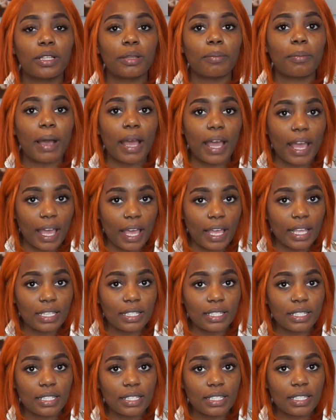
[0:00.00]
my
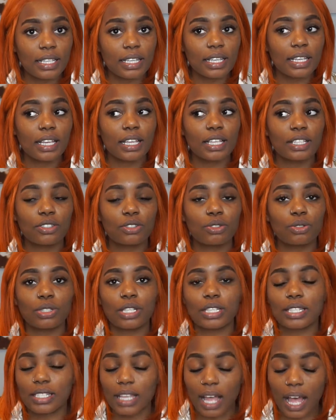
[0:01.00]
ass to
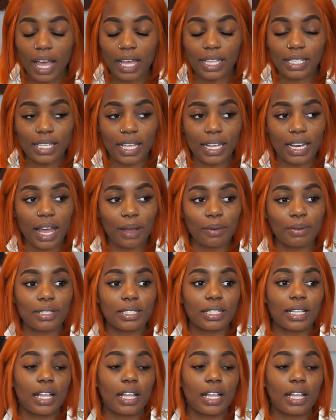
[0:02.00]
the sides, and I was